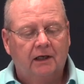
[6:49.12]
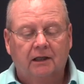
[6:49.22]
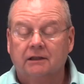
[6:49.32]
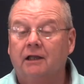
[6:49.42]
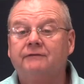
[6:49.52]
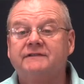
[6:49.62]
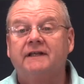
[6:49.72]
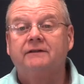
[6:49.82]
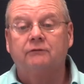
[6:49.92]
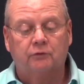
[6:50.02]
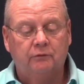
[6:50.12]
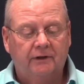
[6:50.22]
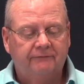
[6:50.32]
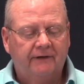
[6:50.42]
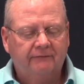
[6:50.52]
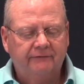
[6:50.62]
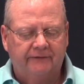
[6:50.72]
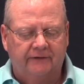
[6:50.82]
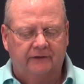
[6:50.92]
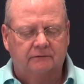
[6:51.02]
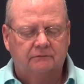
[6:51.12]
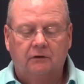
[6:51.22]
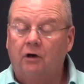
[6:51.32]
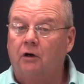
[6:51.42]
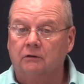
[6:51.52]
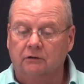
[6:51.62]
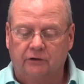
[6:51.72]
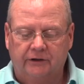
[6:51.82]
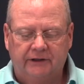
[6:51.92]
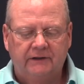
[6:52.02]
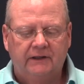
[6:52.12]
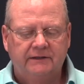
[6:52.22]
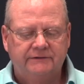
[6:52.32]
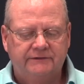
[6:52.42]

Love is at the root of everything, all learning and